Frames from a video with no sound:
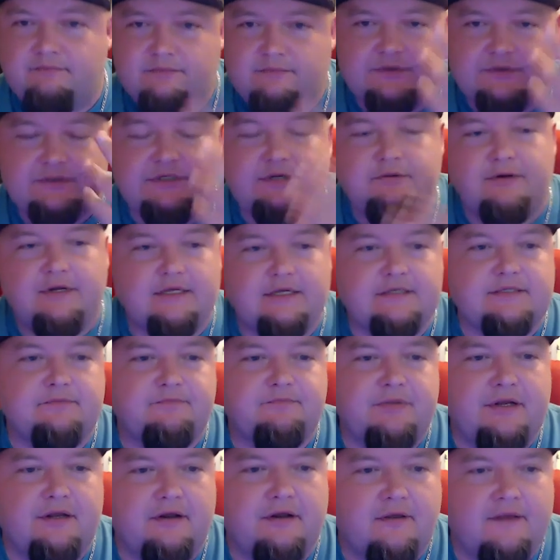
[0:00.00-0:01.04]
see what his
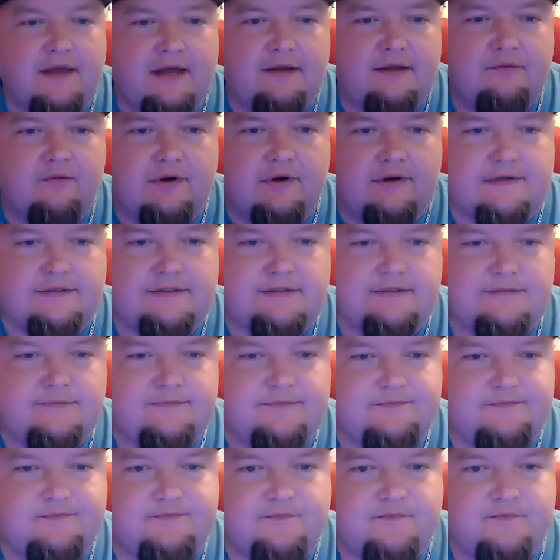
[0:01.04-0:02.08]
opinion on that was.
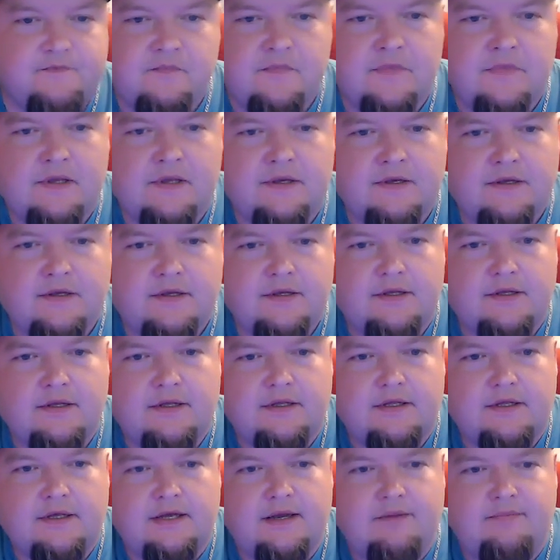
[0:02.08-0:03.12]

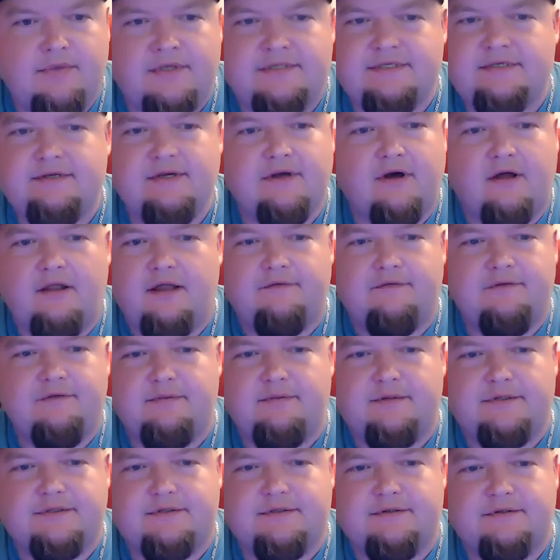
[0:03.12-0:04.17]
Yeah, basically all I did
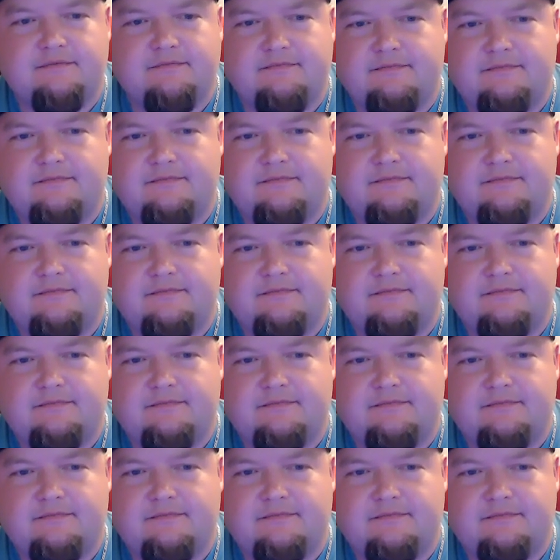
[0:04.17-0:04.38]
was